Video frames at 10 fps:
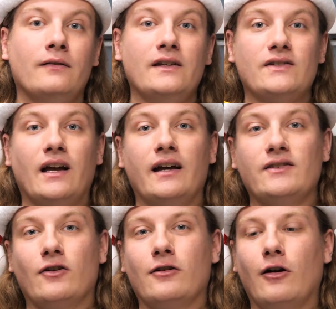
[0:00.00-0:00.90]
These guys
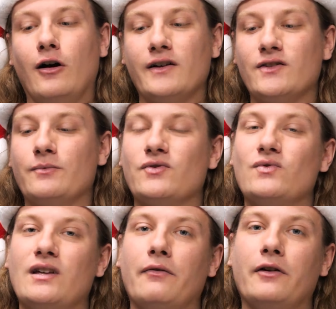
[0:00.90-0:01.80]
are awesome, so
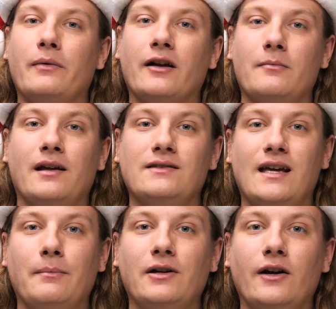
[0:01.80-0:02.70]
definitely recommend
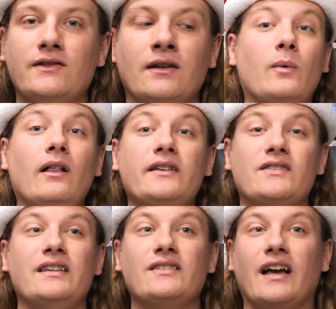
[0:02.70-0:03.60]
temp guns, as well as
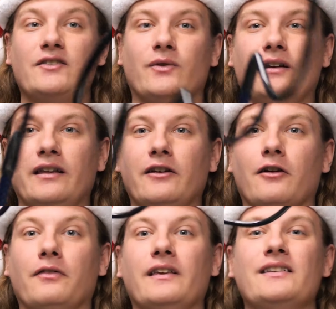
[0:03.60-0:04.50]
these guys right
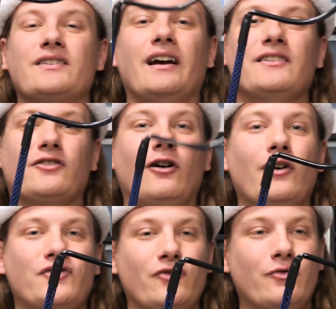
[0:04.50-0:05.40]
here. These guys are
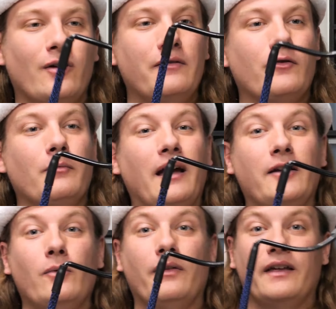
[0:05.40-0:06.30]
also great for
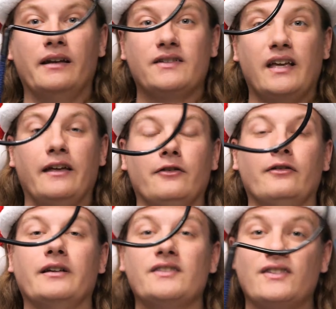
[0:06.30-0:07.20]
anyone that is
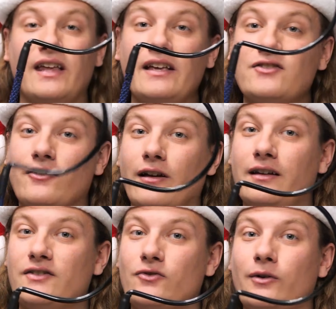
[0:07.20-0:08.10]
handling snakes or
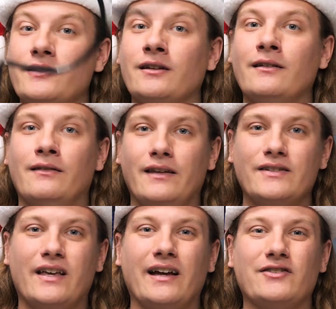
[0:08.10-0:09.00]
any sort.
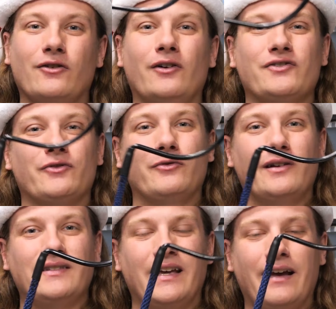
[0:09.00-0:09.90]
These guys are also
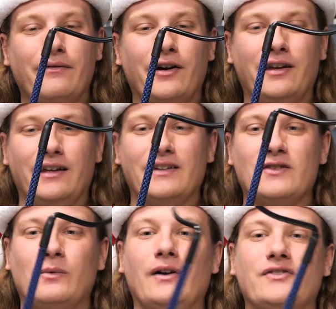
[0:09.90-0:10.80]
great to have on hand
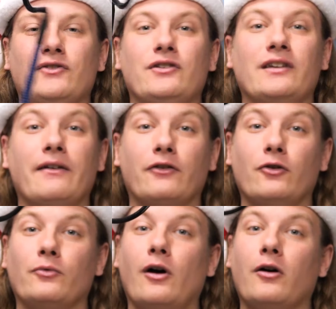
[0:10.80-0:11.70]
as well, so you can never
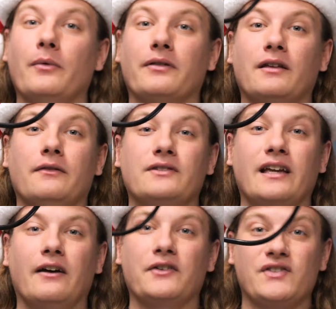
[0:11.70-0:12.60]
go wrong with
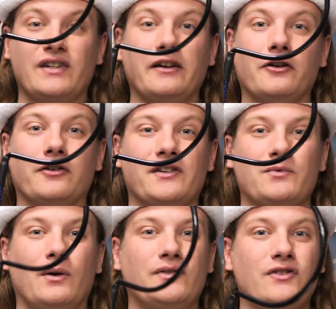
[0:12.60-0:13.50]
gifting out a snake hook
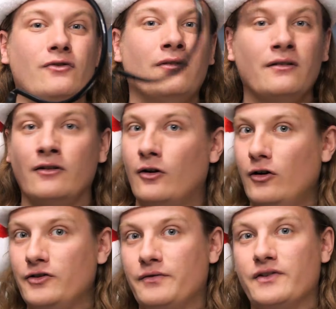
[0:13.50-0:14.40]
as well too.
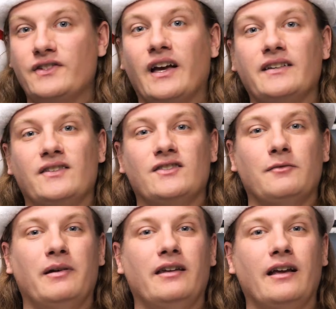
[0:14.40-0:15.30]
All different sizes
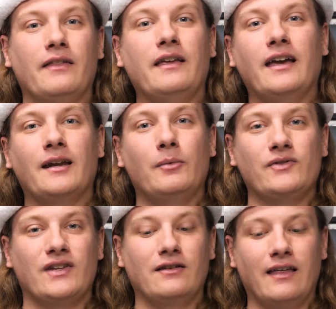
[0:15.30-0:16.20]
depending on the
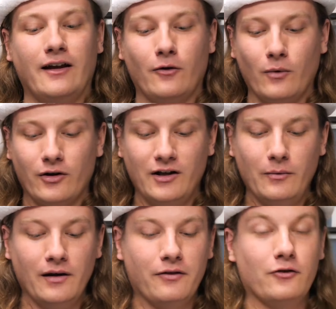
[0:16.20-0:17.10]
animals that they are working
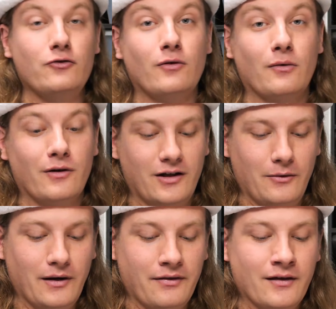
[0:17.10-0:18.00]
with or you are working
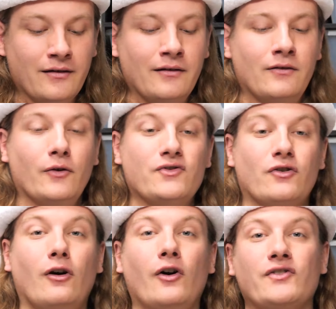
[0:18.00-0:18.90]
with. Those
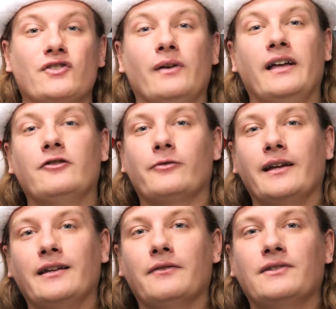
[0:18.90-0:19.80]
are also a
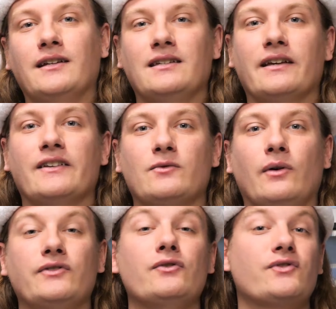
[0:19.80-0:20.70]
great gift idea as
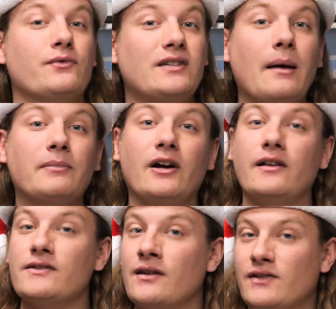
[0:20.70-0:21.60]
well too. So temp
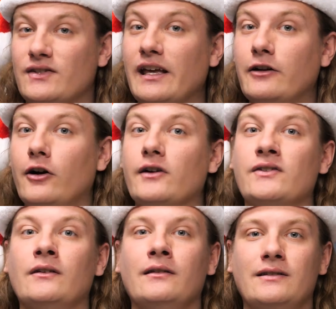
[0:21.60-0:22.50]
guns, snake
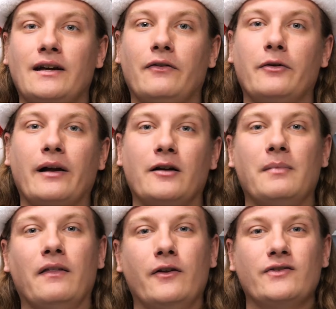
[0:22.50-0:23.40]
hooks, definitely
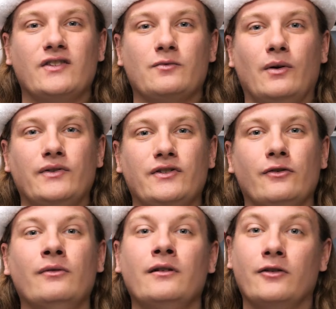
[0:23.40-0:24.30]
recommend those as well
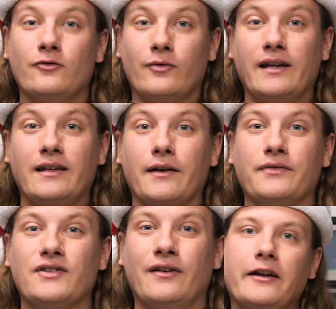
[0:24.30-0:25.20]
too. Great
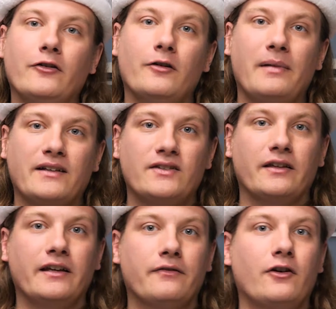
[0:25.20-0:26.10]
gifts. And going back to the
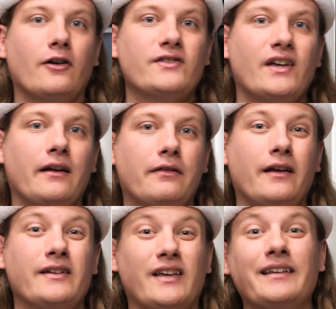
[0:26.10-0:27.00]
gift card side of
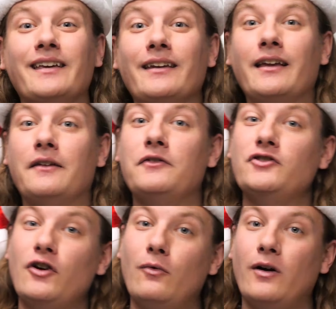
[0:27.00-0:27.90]
things, I get it. If you
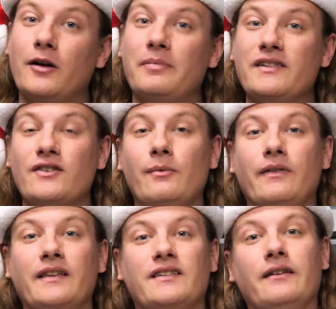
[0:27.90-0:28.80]
don't want to be
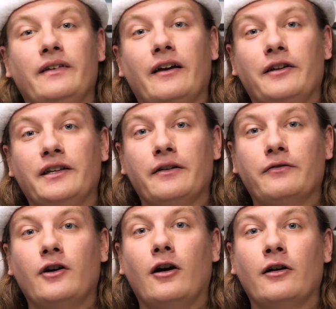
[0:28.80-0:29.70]
someone that's giving out a
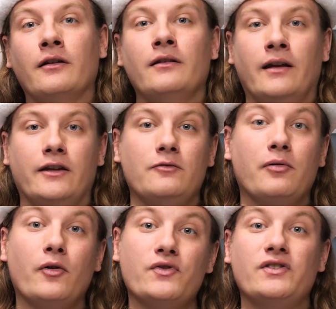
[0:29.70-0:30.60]
gift card and you
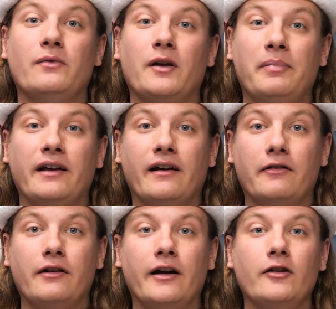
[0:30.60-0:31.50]
personally want to pick out
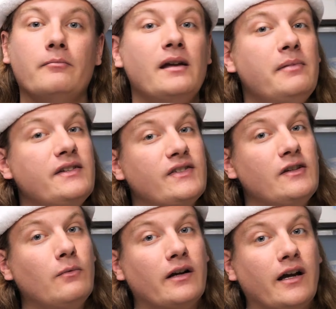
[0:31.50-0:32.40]
an item, maybe see
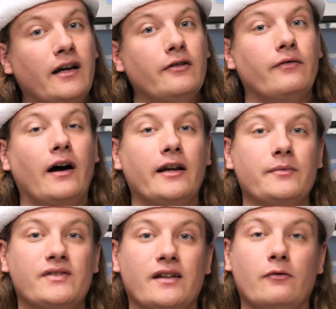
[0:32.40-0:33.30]
what kind of
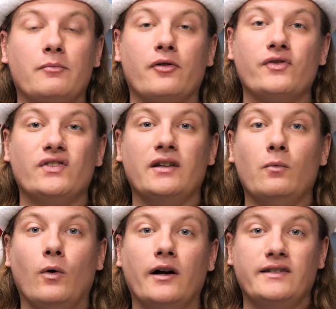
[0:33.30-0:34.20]
items they would personally
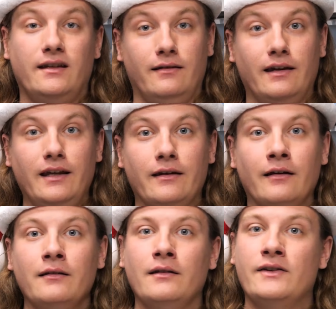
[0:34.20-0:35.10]
want and need.
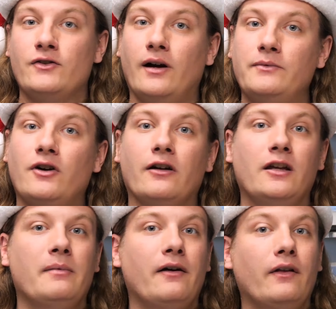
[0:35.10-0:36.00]
So I'm talking
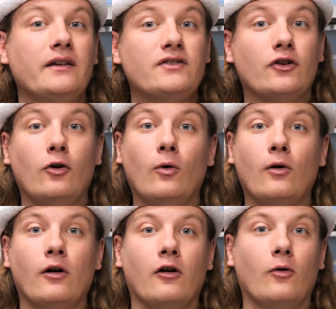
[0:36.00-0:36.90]
about like
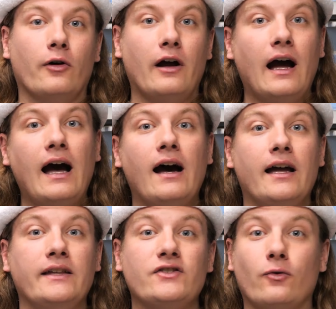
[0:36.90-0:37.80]
decor or
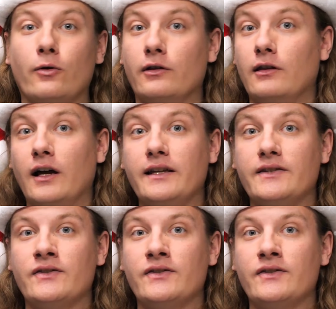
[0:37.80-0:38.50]
hides or lights.